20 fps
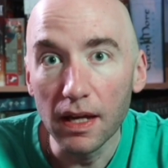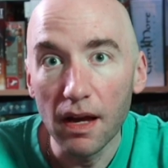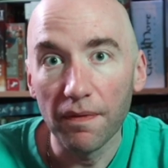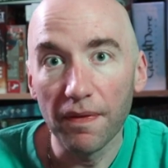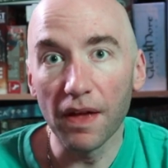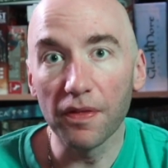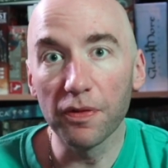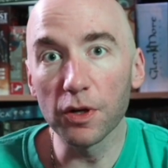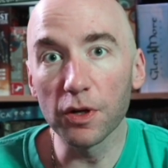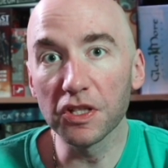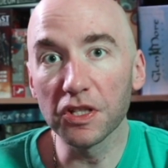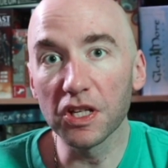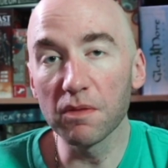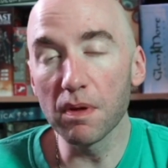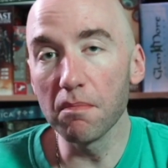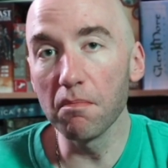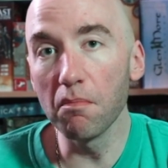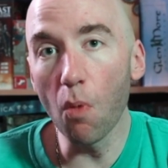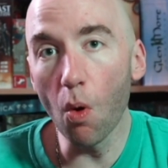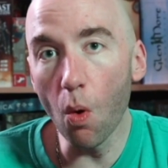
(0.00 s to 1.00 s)
that there is going to be
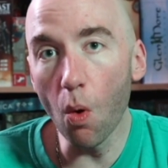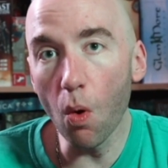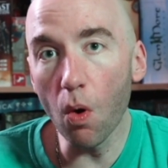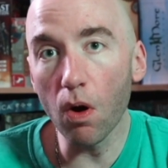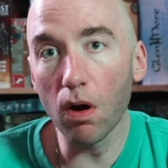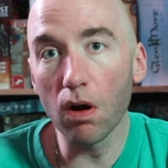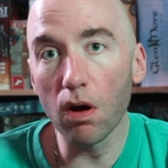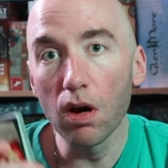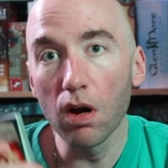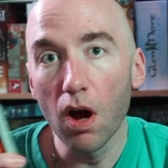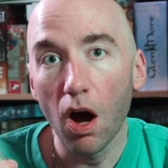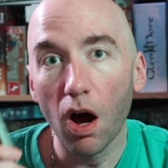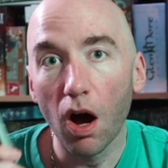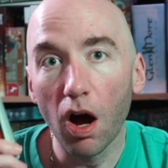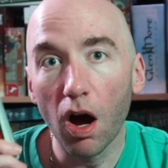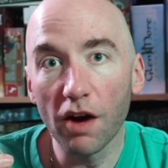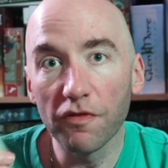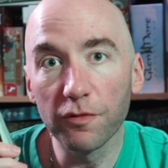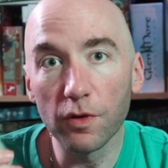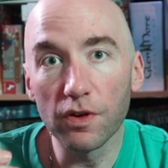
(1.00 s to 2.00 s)
more
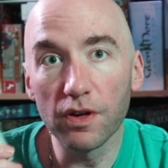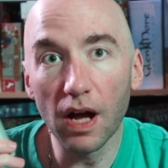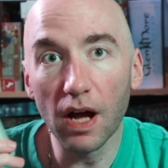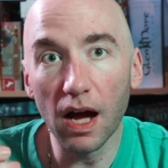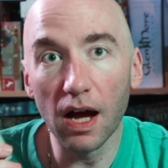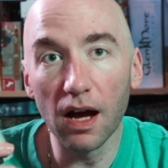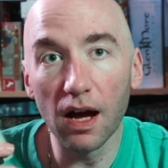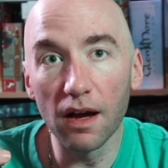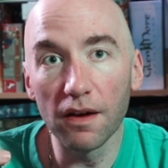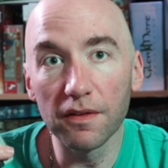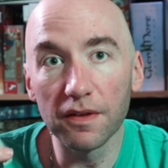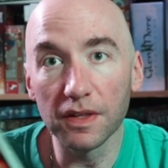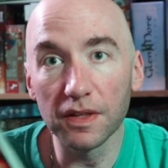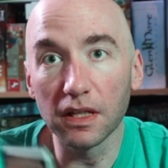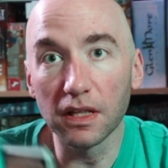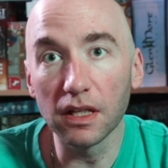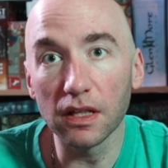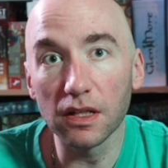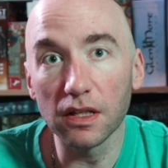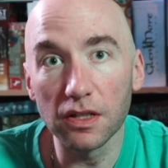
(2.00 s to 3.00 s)
offered on the
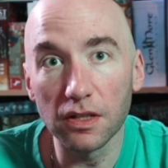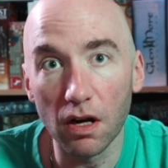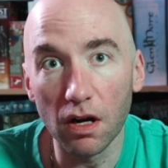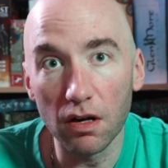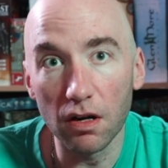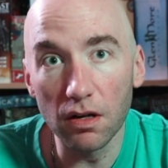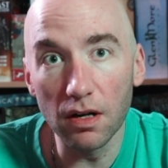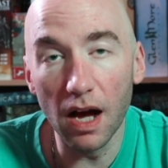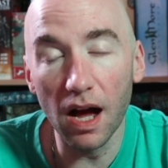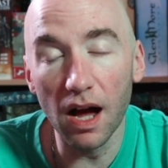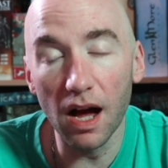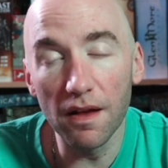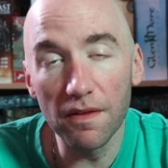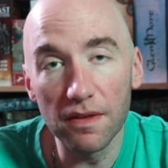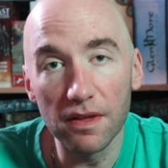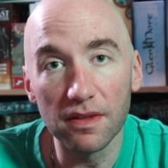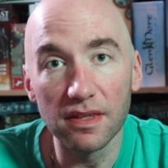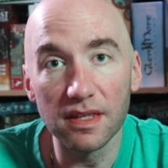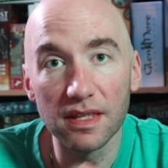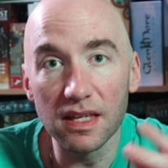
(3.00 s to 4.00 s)
Kickstarter, on
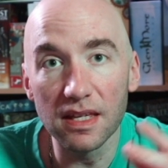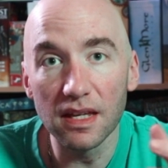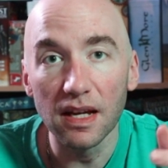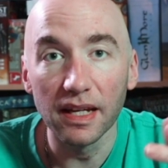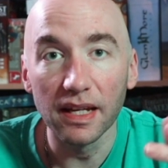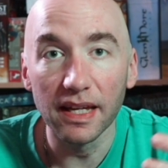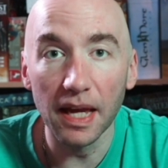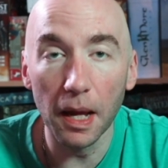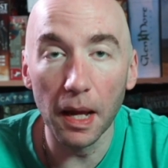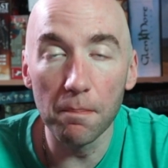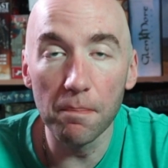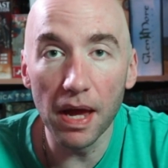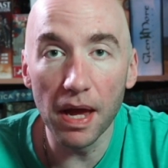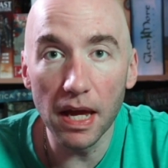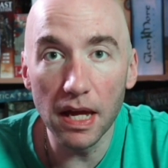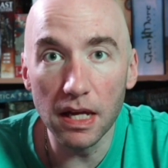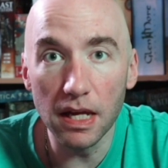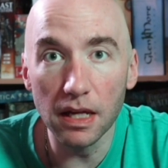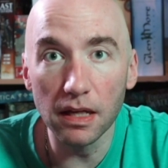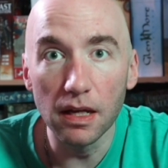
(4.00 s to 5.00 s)
the
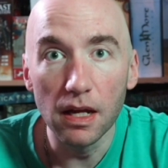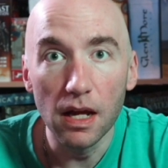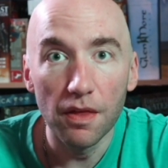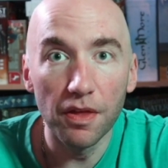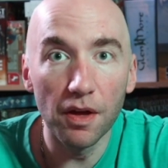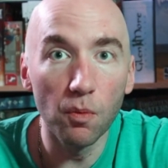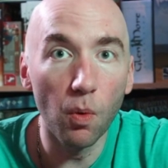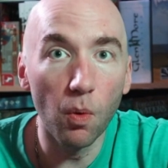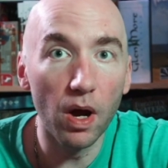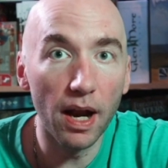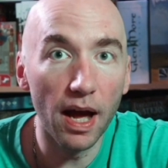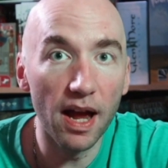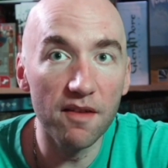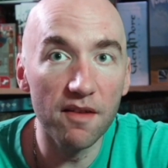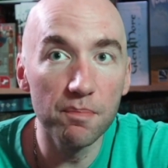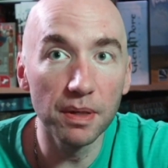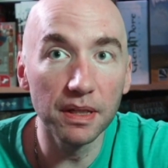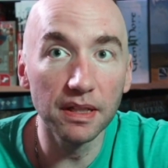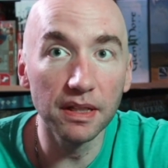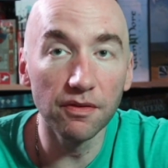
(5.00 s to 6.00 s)
campaign, than what I have
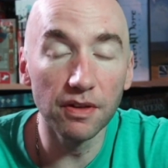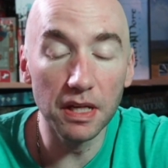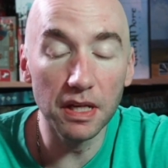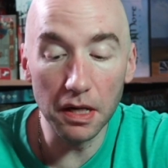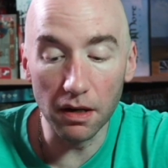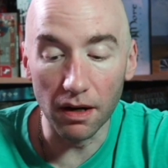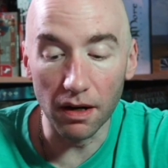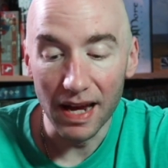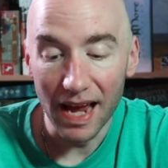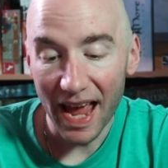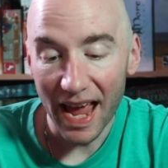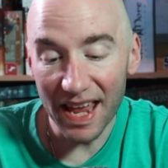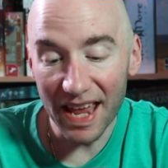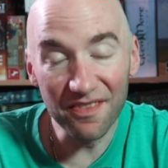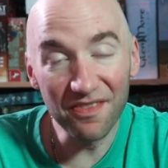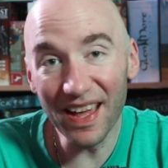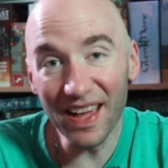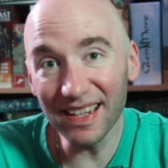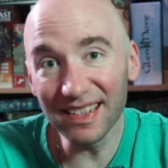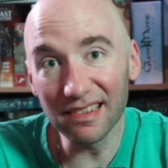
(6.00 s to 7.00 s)
been given here. And if
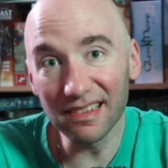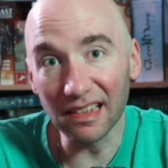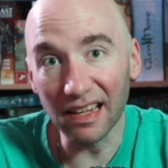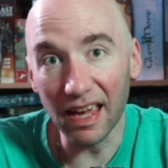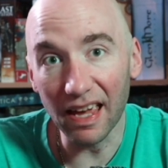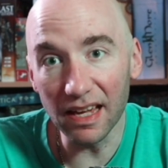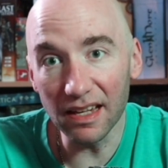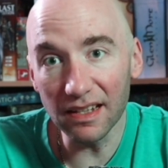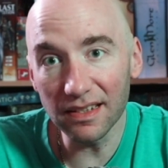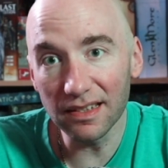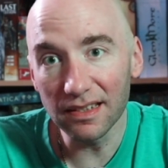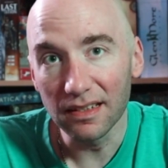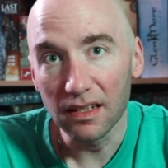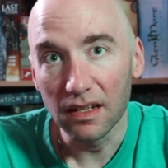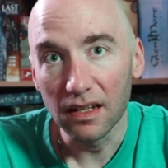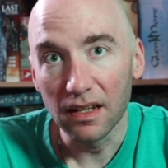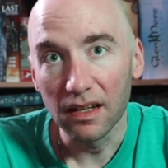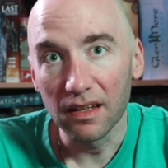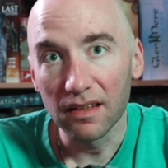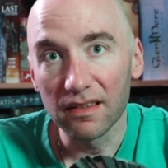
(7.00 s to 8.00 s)
that's the case,
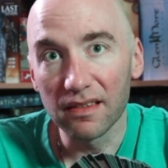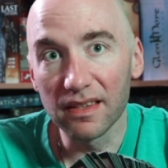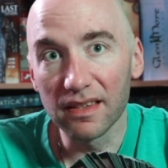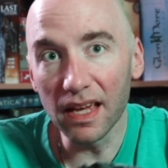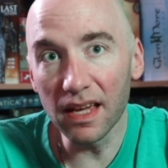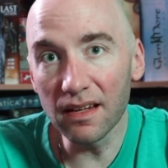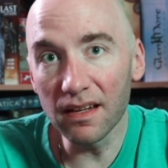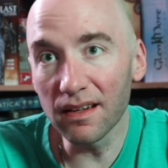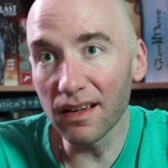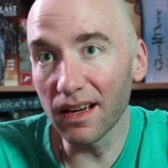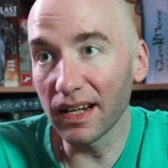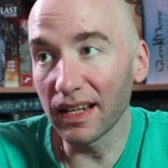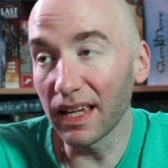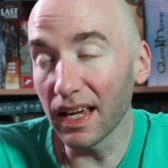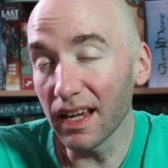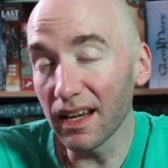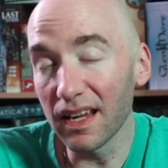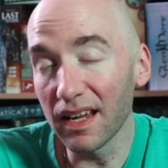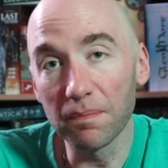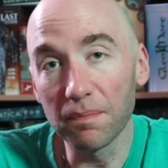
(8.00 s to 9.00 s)
then
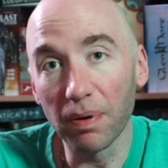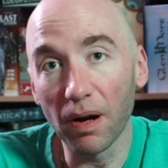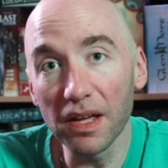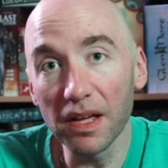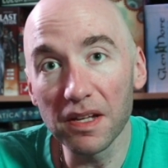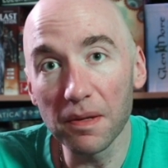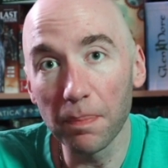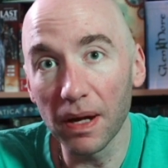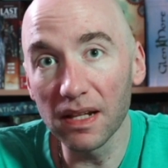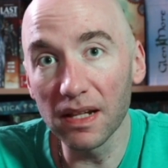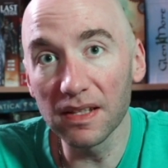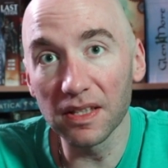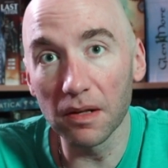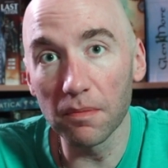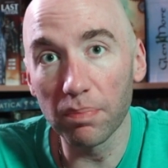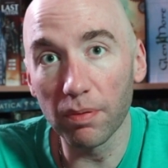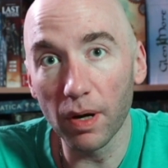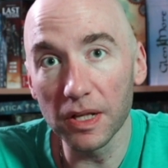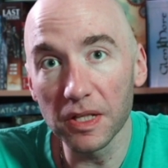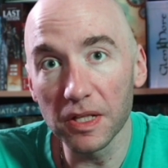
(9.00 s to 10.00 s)
again, it probably depends on
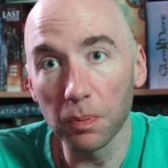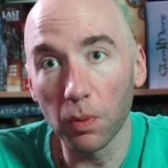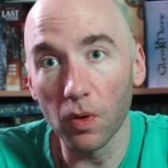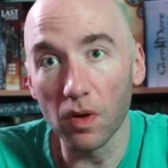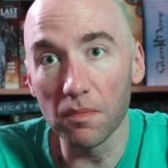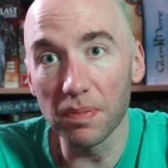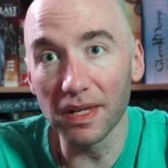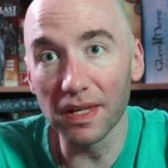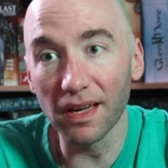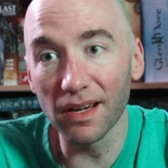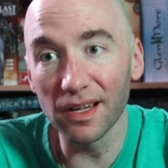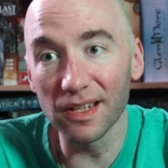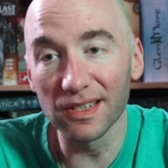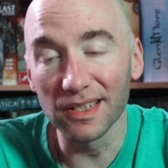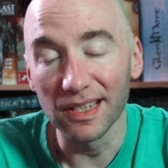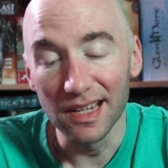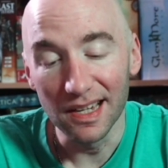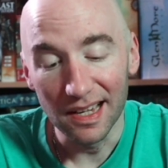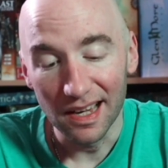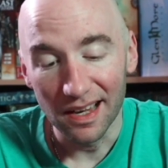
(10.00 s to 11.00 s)
price point because
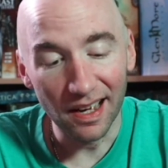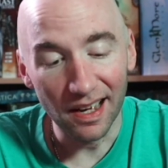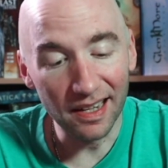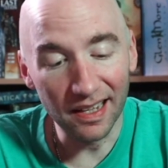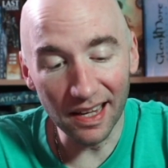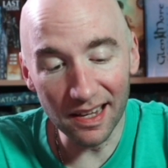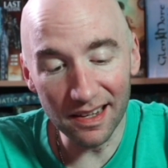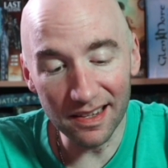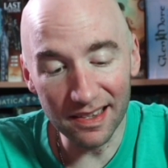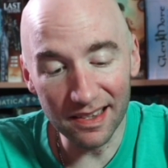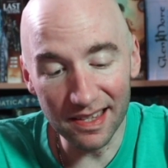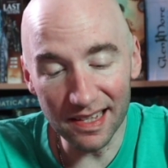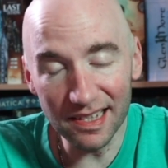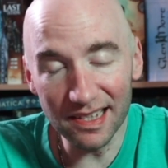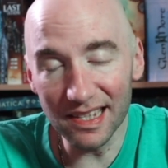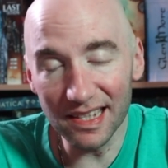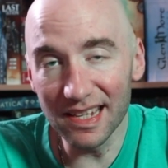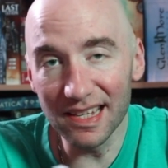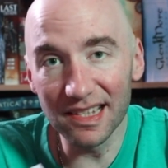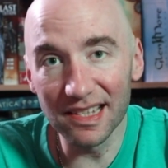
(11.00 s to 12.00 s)
again, this
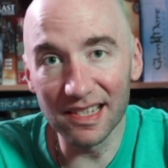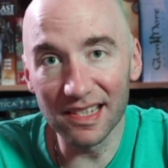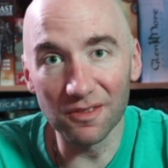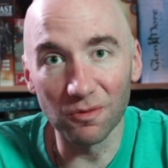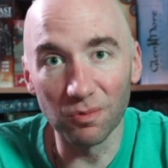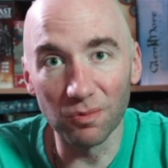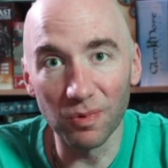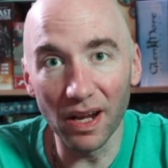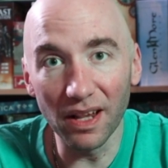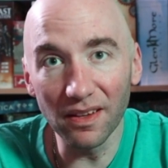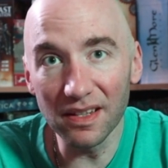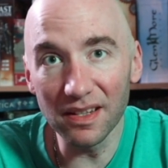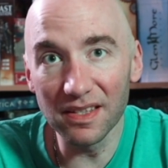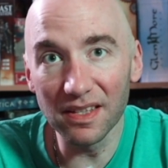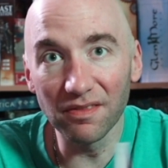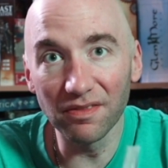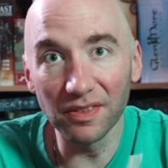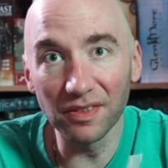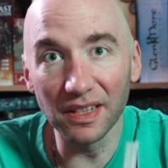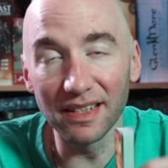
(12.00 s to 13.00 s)
is
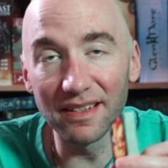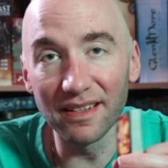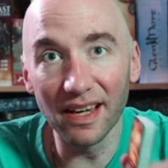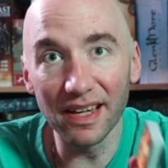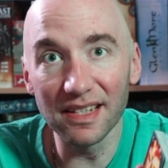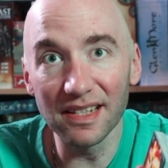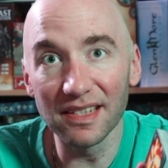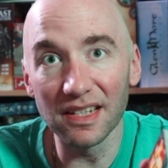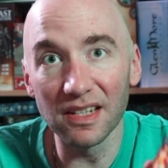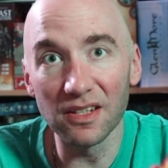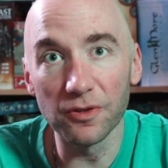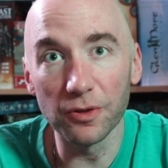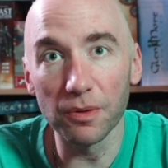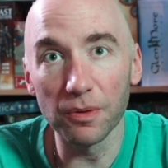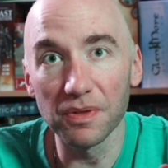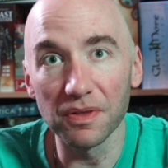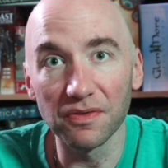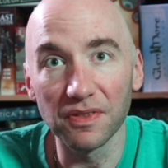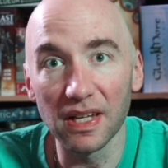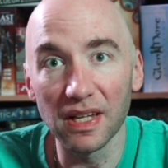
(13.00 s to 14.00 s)
relatively nice in terms
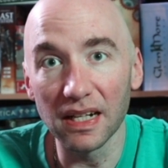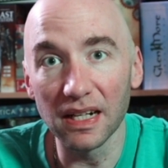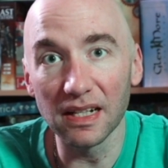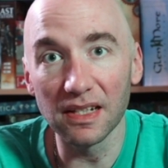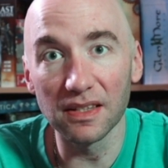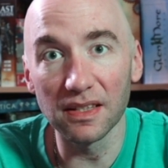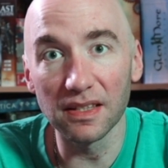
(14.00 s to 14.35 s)
of getting to the